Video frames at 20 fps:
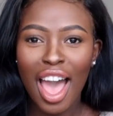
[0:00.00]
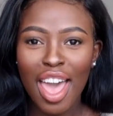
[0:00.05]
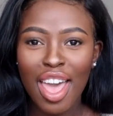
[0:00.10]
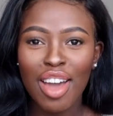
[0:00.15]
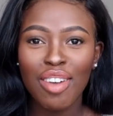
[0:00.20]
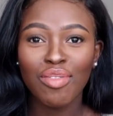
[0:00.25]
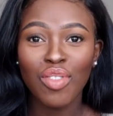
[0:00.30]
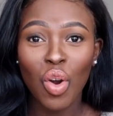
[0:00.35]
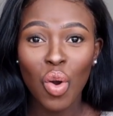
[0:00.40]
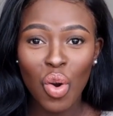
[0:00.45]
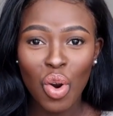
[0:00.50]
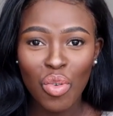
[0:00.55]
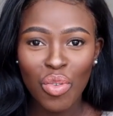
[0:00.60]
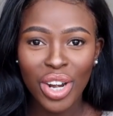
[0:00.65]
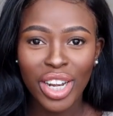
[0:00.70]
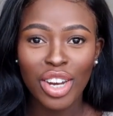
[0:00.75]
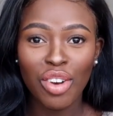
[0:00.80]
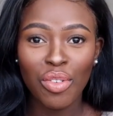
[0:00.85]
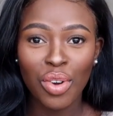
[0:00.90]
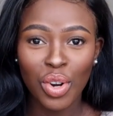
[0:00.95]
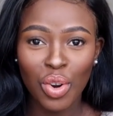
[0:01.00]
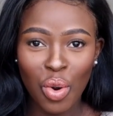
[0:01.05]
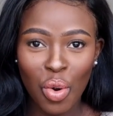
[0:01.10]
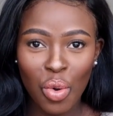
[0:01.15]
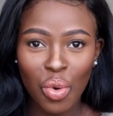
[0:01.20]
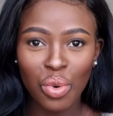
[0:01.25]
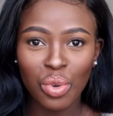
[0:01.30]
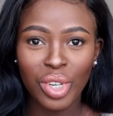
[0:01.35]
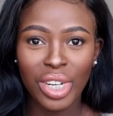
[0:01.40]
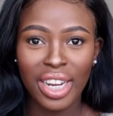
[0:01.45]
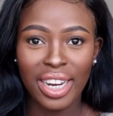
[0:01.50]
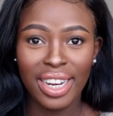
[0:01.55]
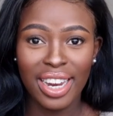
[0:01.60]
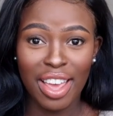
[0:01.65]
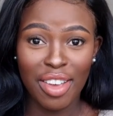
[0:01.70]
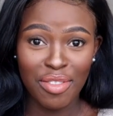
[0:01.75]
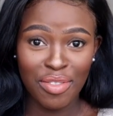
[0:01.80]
I have already recorded